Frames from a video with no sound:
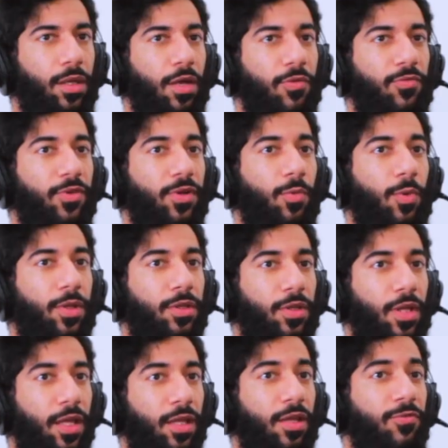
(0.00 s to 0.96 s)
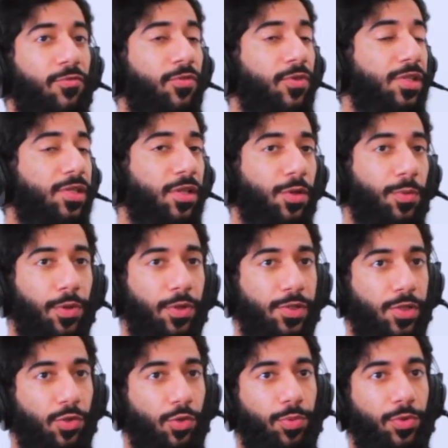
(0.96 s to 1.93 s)
everyone, every single
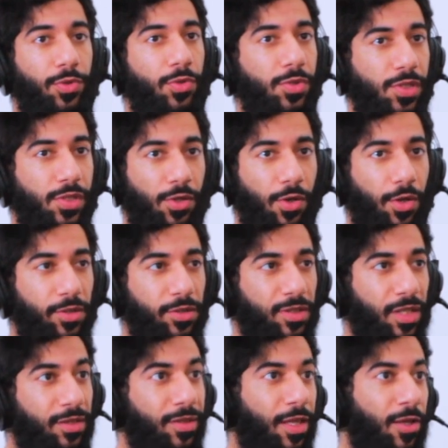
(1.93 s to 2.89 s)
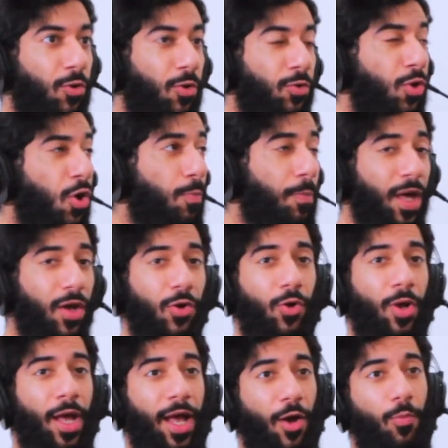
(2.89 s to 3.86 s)
person who produces content now, no
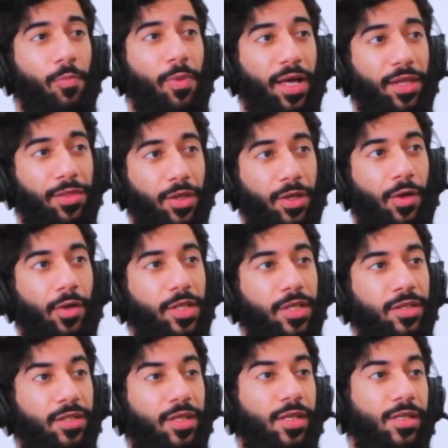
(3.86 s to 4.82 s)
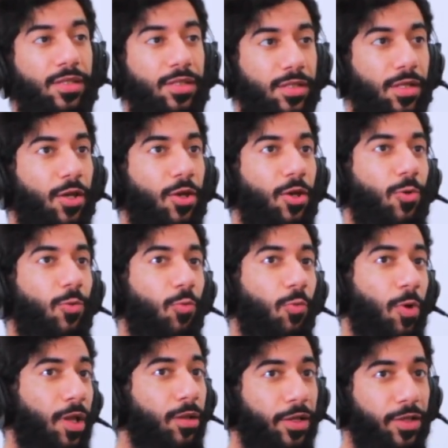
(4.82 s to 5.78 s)
matter how bad the content is,
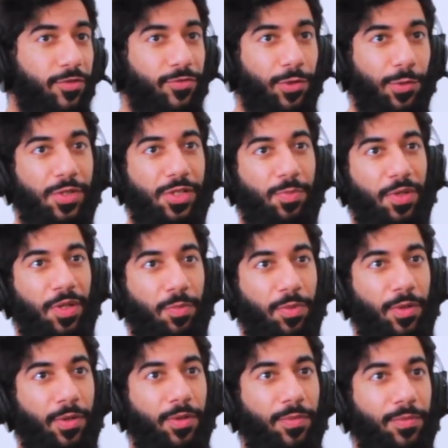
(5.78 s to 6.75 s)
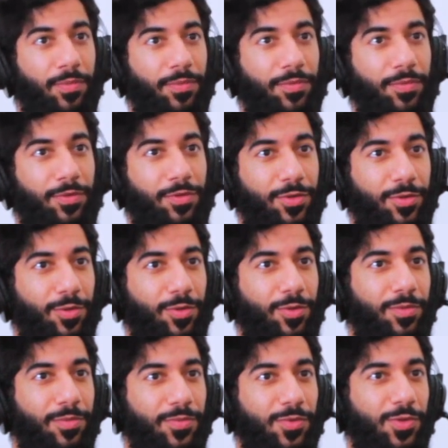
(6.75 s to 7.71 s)
will influence people to
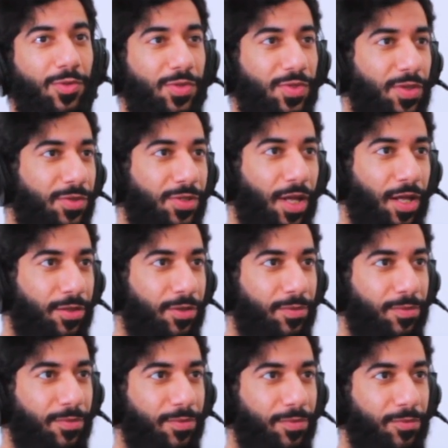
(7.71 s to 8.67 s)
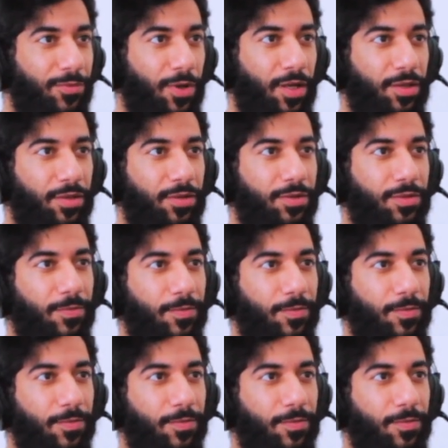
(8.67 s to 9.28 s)
choose their side, right?